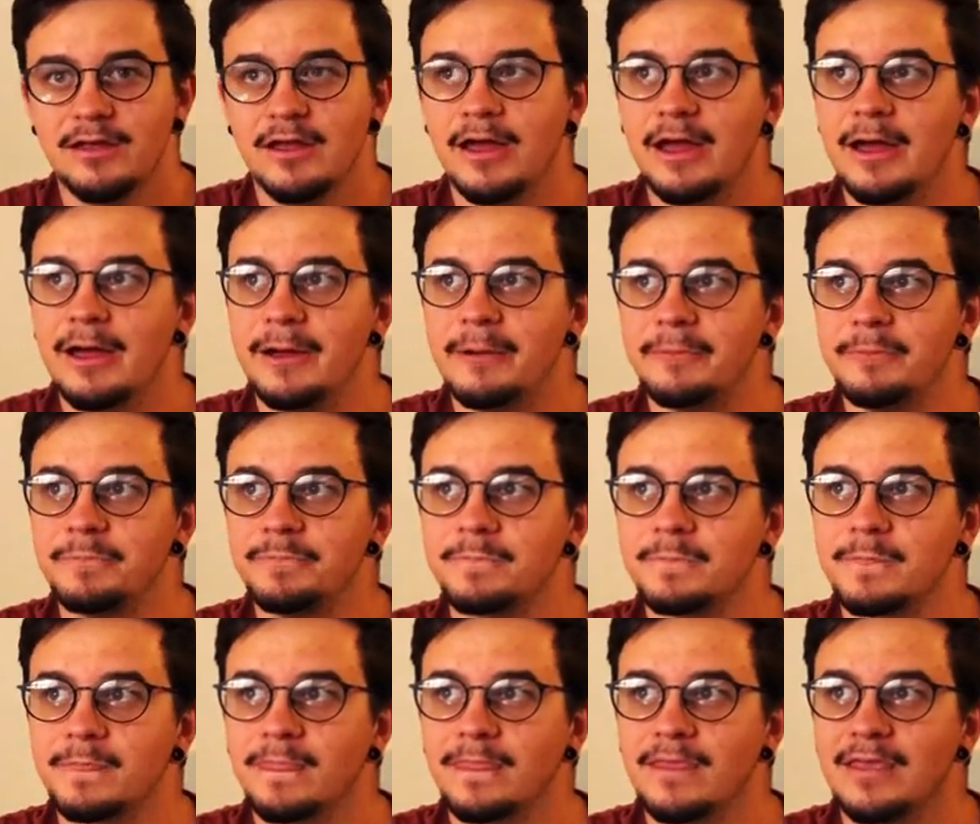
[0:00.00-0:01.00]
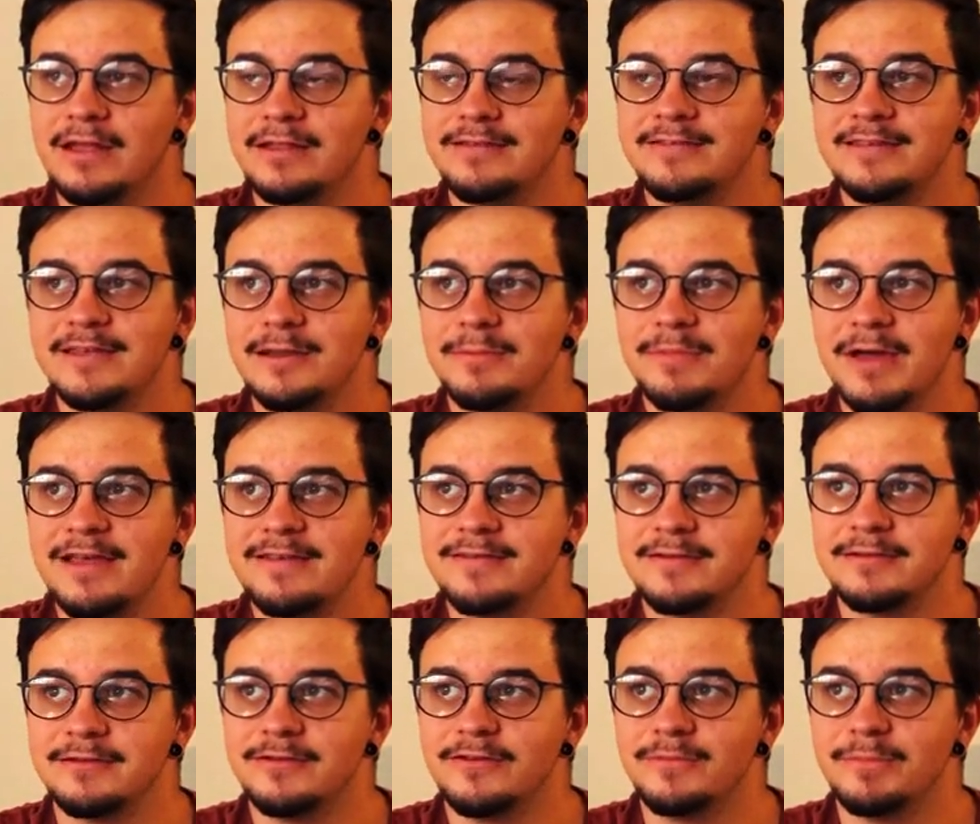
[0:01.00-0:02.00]
Um, and sin
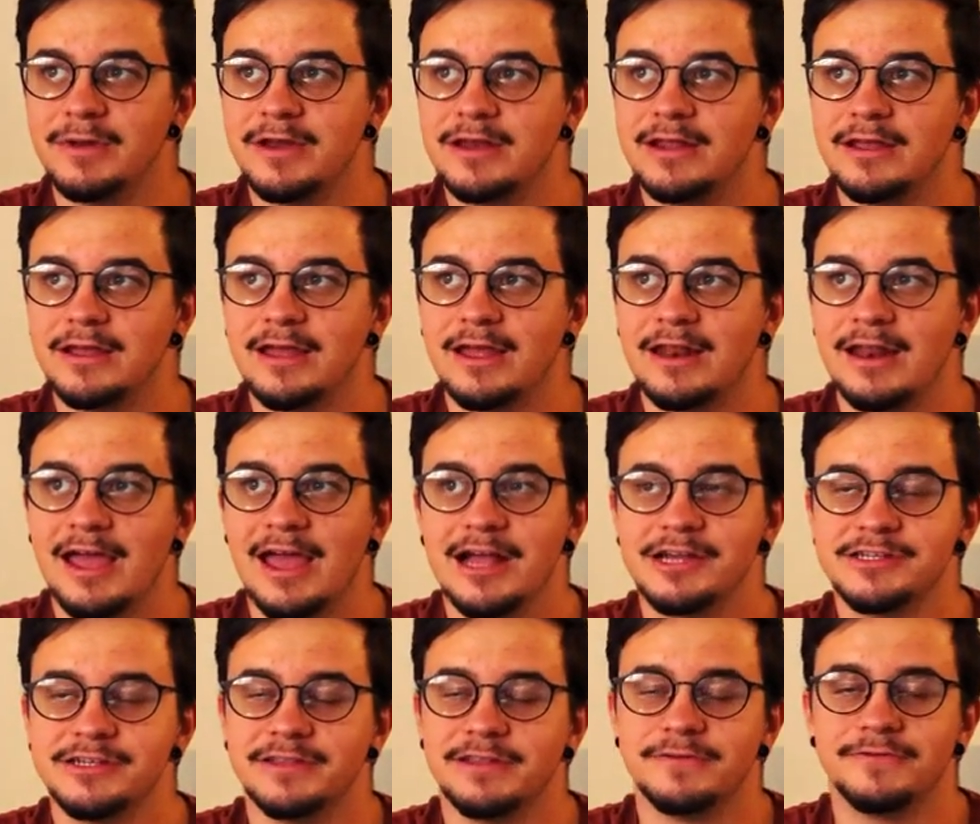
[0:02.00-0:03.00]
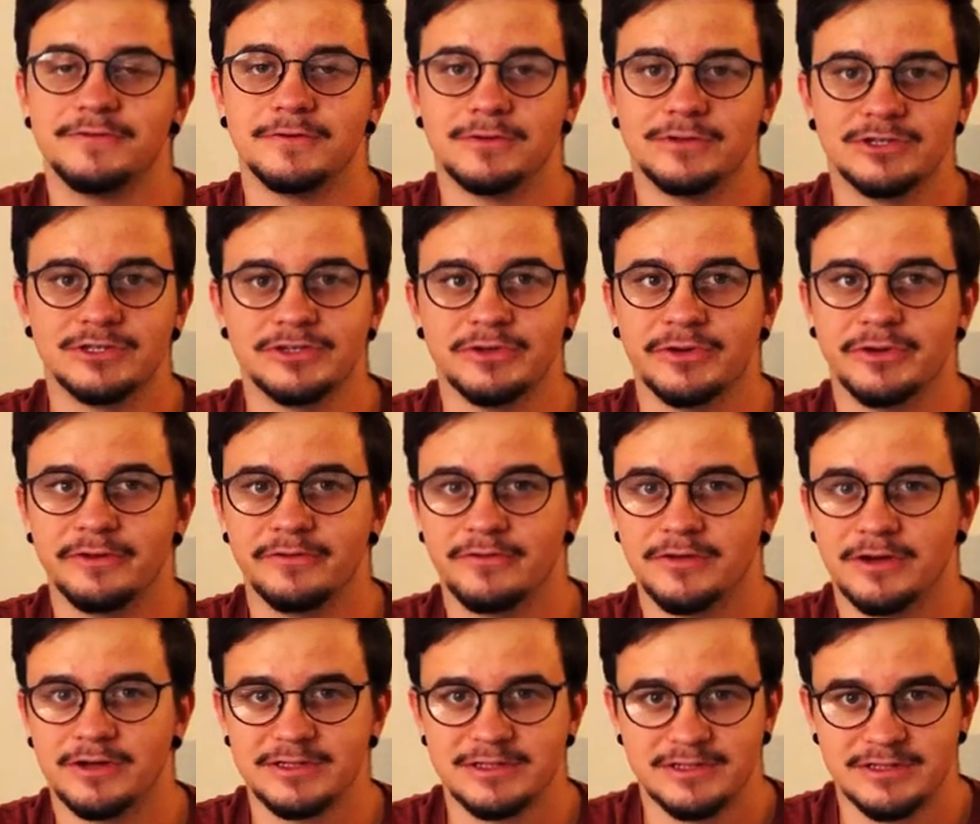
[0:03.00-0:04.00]
basically just meaning an action that falls short of
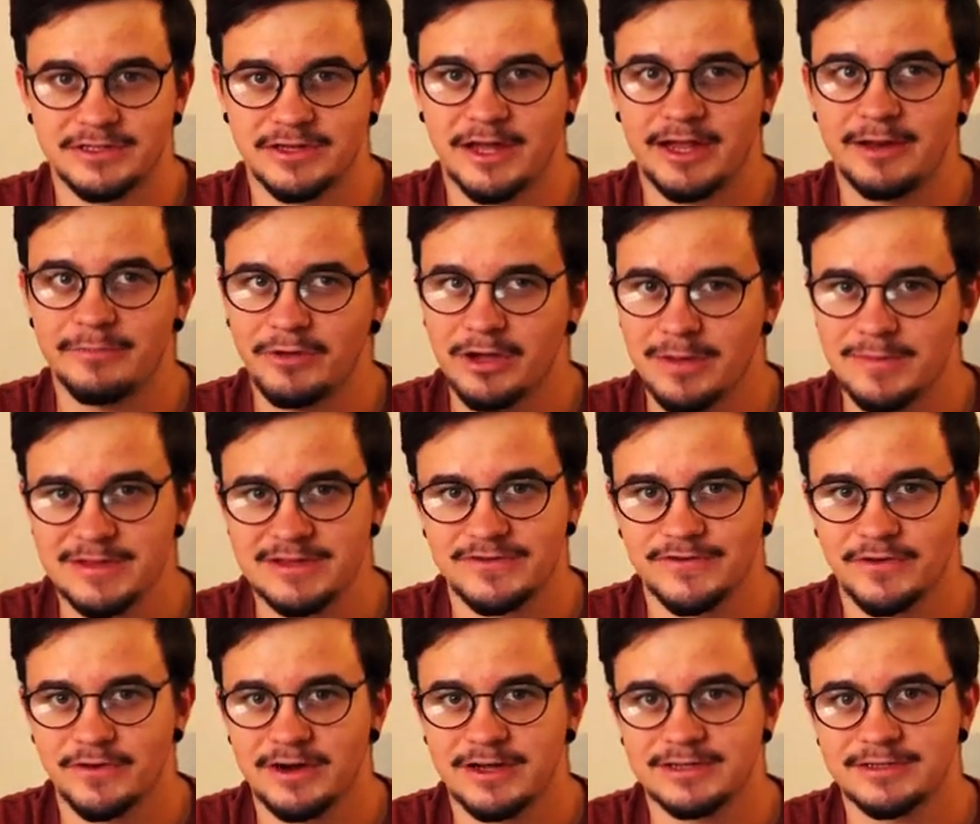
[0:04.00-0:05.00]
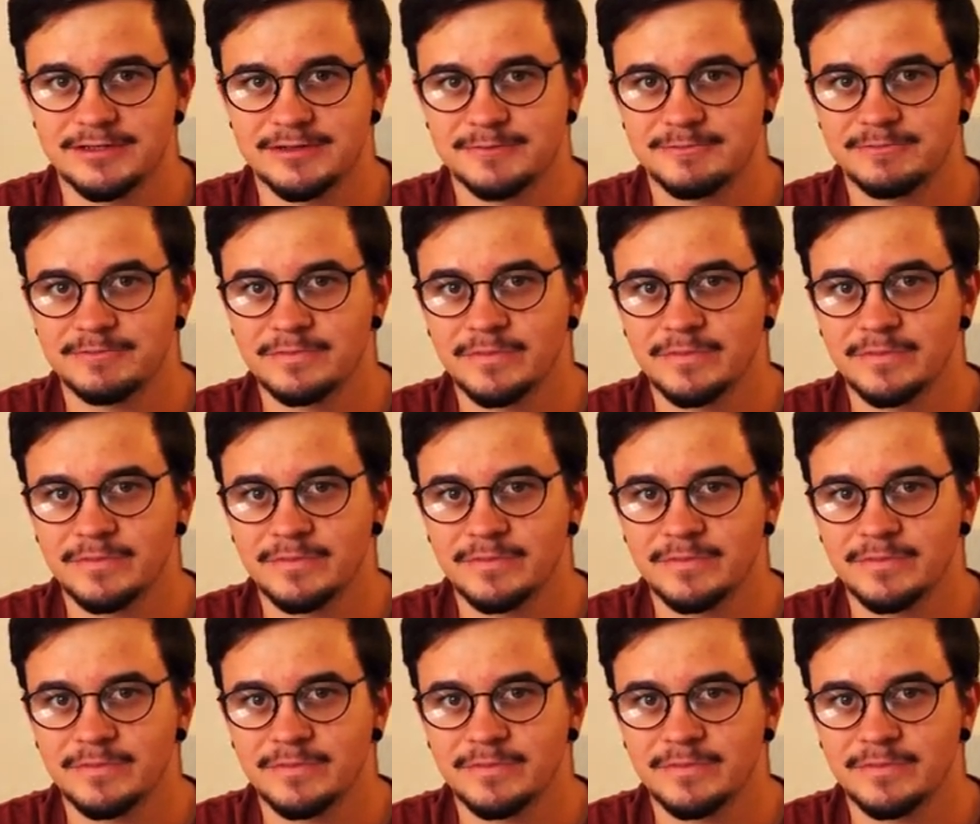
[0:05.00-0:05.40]
God's design and purpose for us.